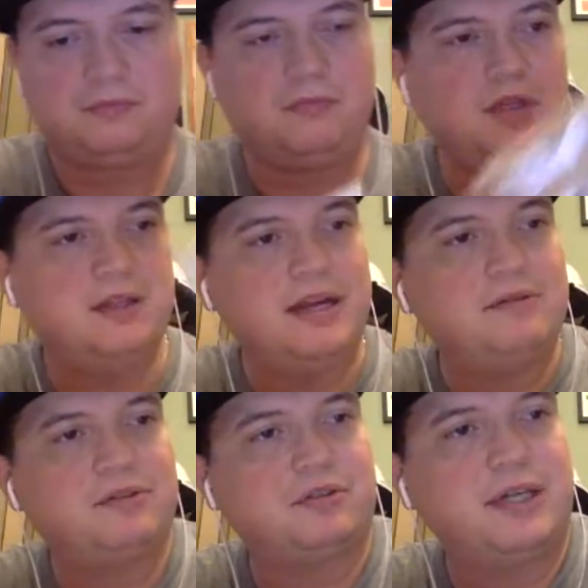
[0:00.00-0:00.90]
And
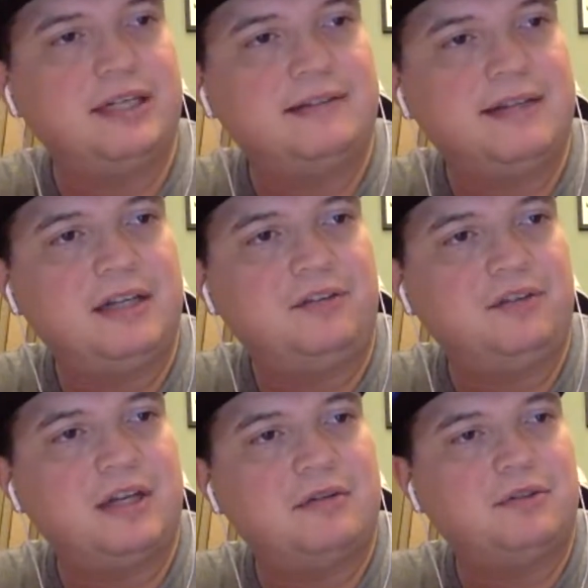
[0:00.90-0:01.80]
that one's graded 10,
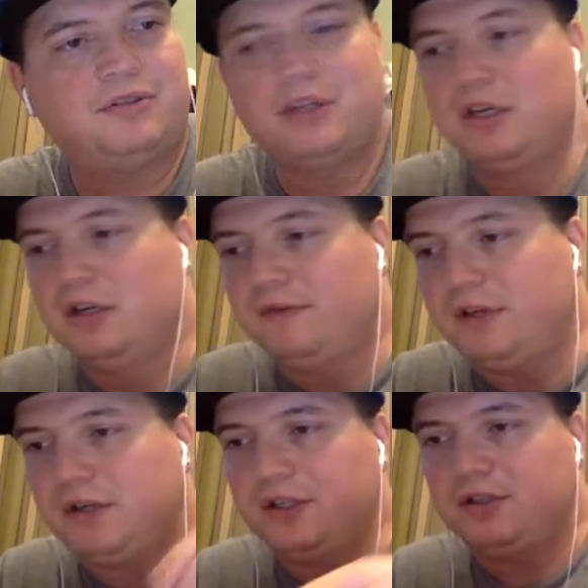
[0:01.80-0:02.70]
so that one's
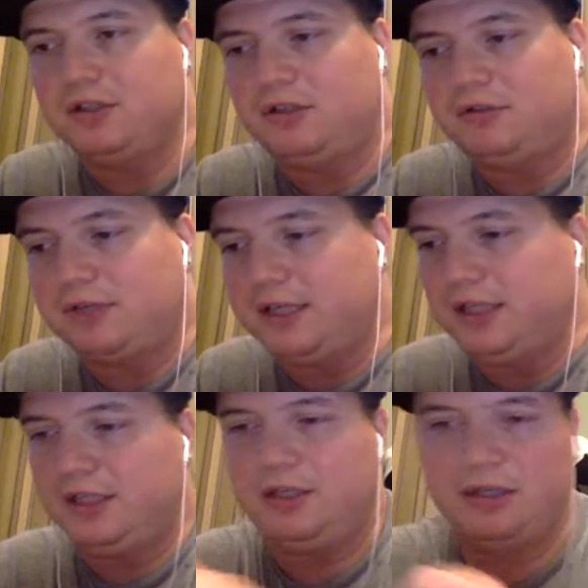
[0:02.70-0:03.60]
very good
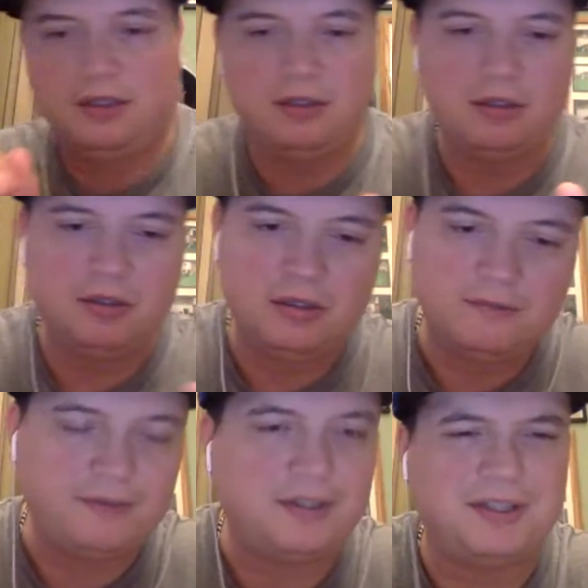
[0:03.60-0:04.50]
graded.
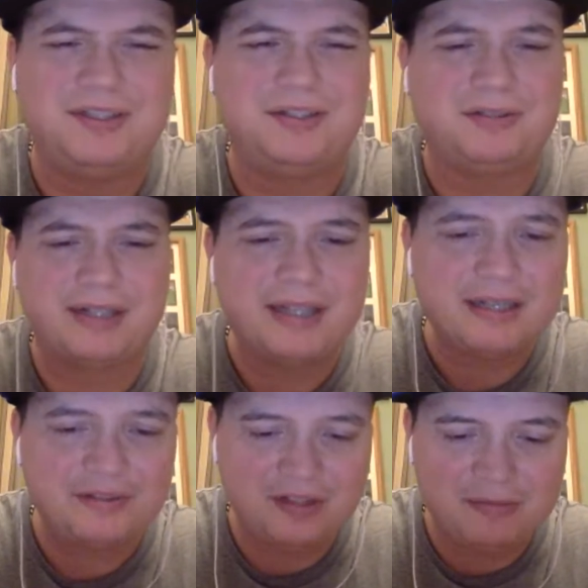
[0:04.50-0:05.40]
Very good grade.
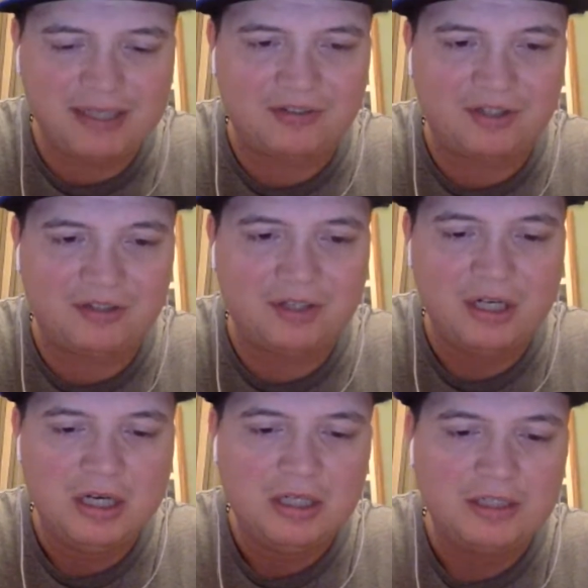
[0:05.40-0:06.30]
That doesn't even make sense.
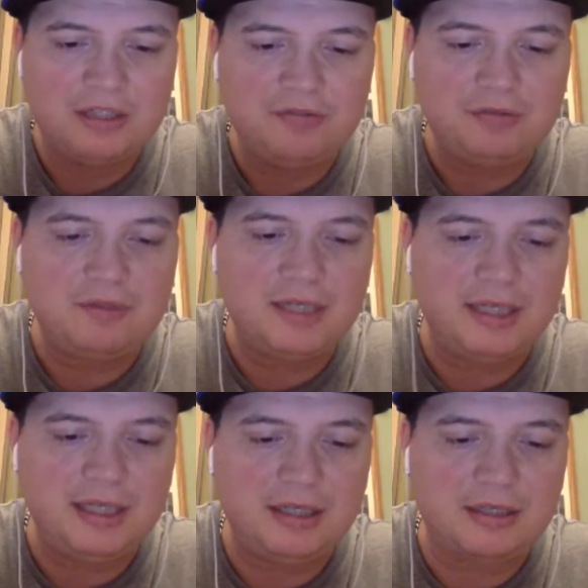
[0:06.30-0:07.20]
This one
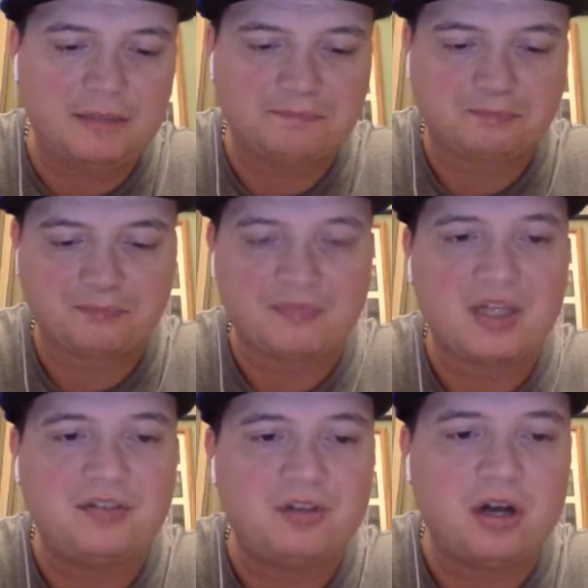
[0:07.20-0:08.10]
right here,
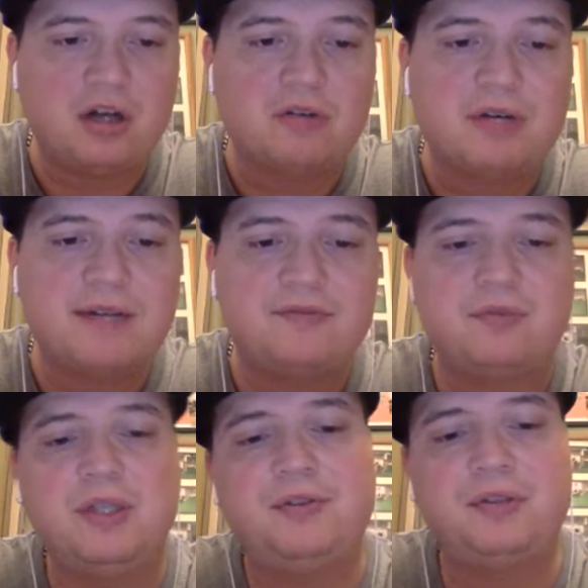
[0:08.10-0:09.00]
it's an autographed
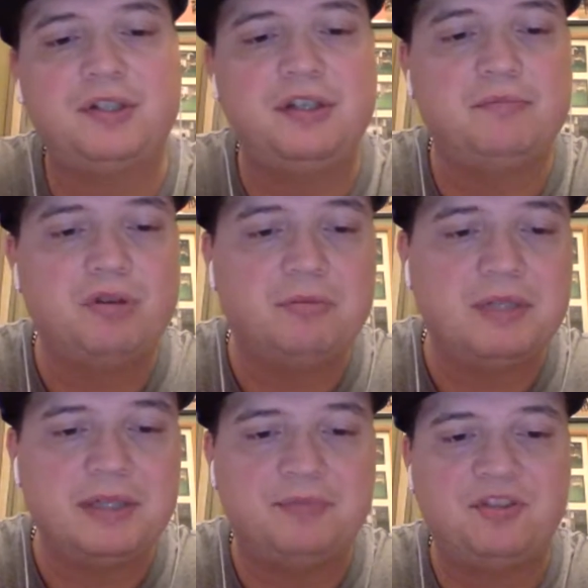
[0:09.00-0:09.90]
2013
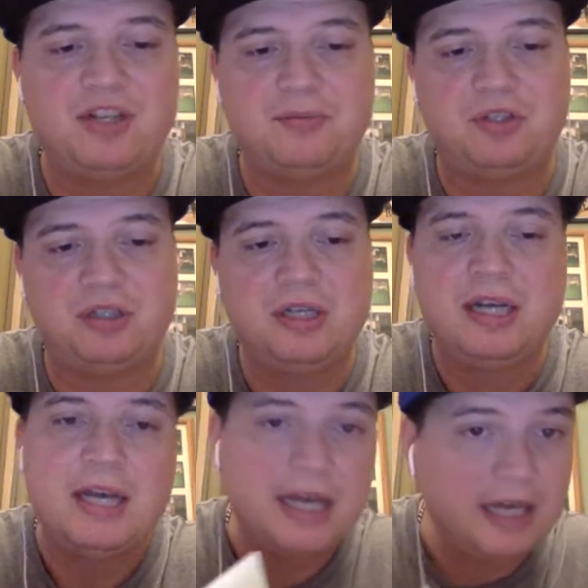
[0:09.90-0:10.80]
Bowman Inception,
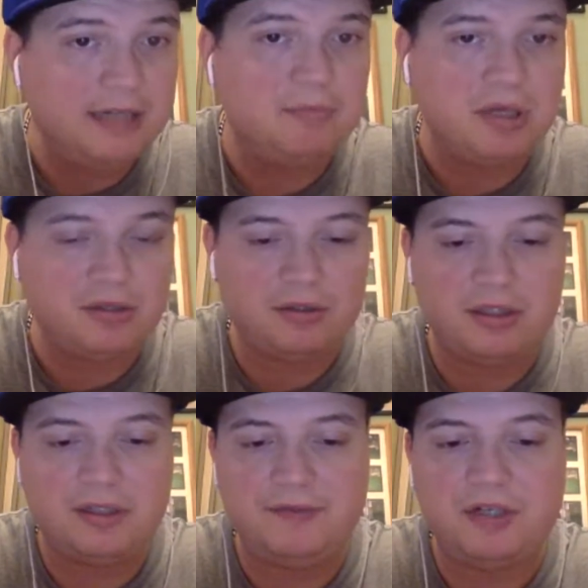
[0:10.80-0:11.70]
Eddie
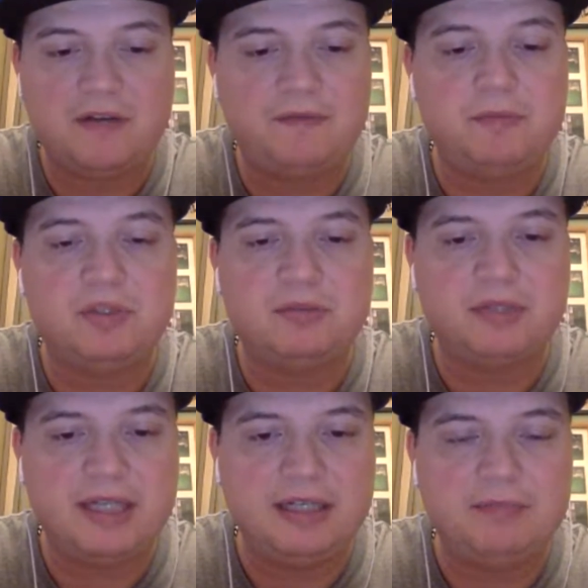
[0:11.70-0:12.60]
Butler. If you're not familiar
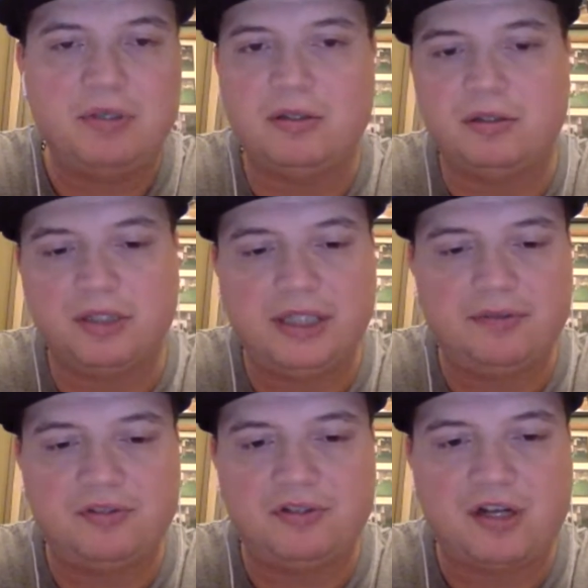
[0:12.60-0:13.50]
with Eddie Butler,
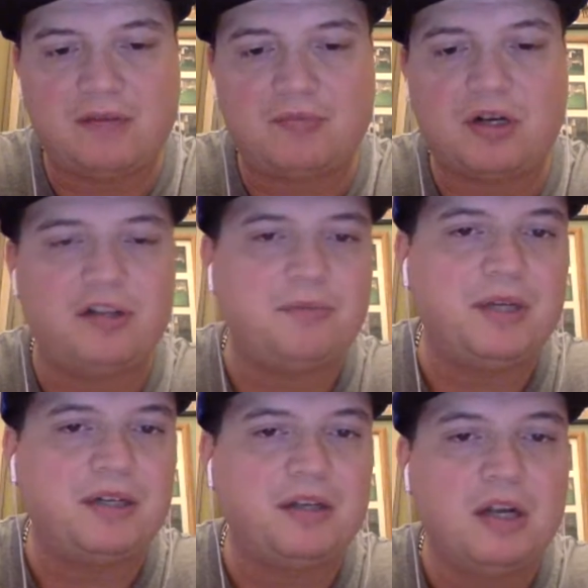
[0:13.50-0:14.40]
he was a top
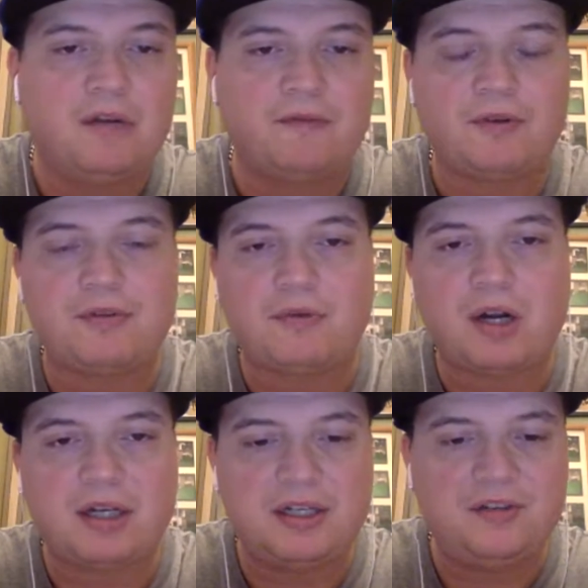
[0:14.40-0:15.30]
prospect for the
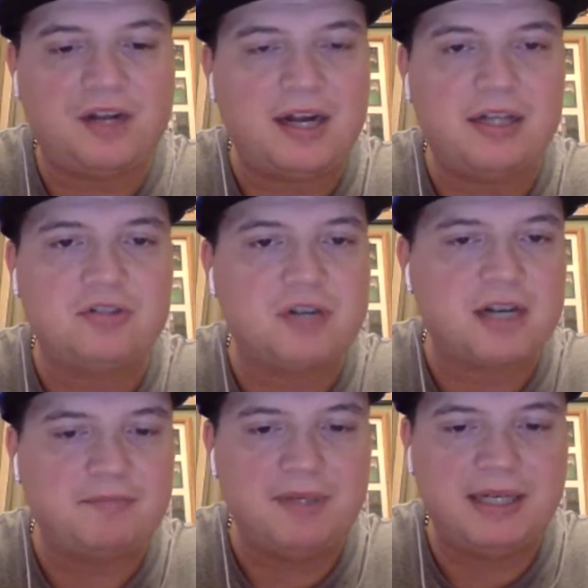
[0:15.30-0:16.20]
Rockies, high
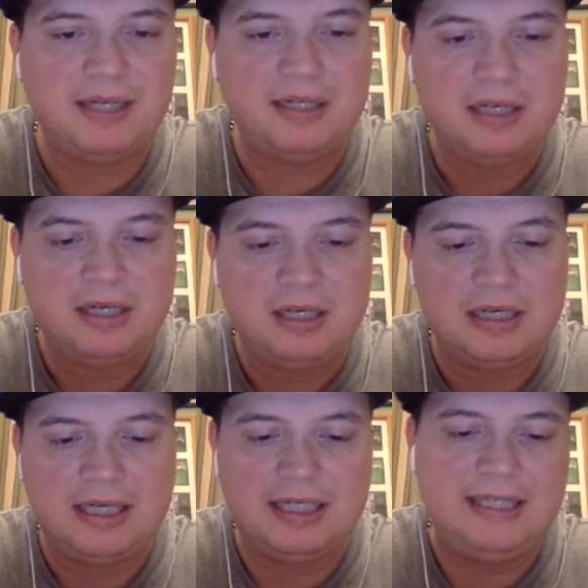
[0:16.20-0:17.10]
draft pick.
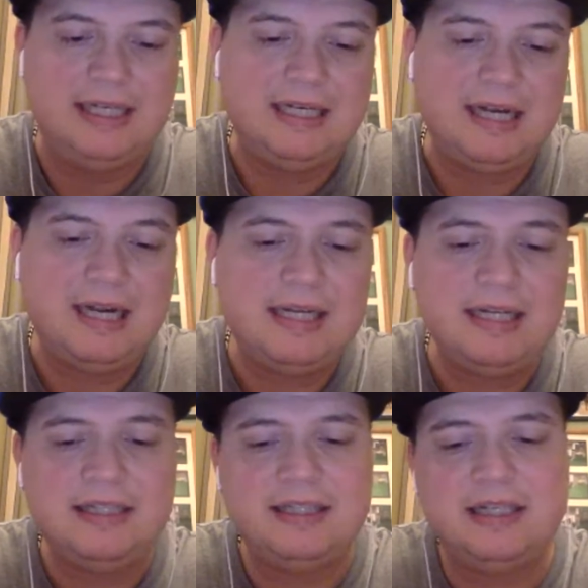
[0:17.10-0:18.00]
He
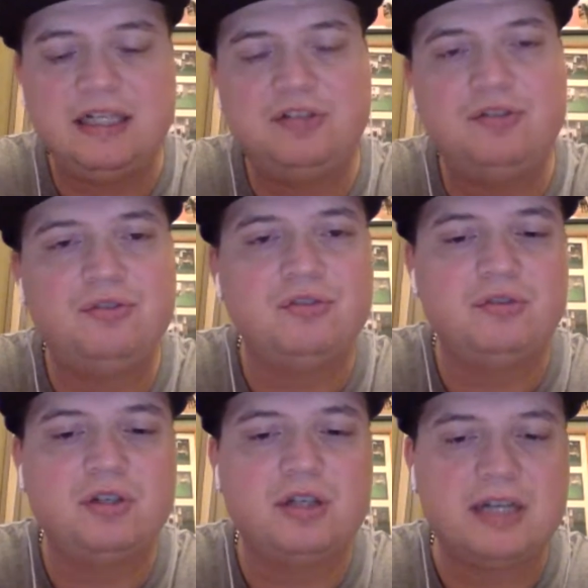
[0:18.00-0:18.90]
kind of didn't do
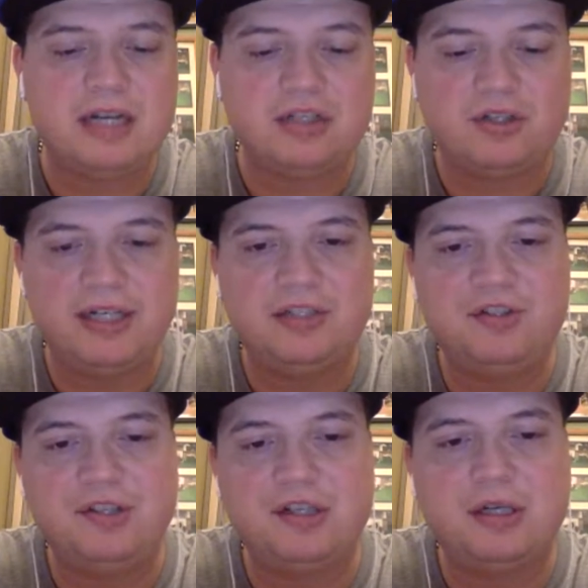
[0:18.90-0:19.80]
so good, got traded
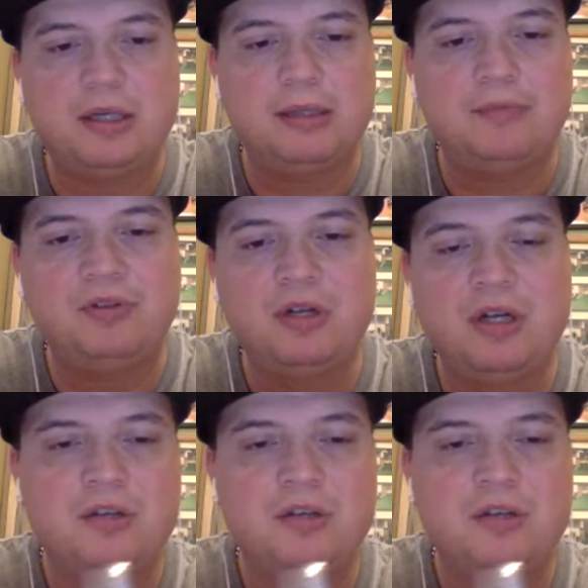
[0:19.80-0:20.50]
to the Cubs.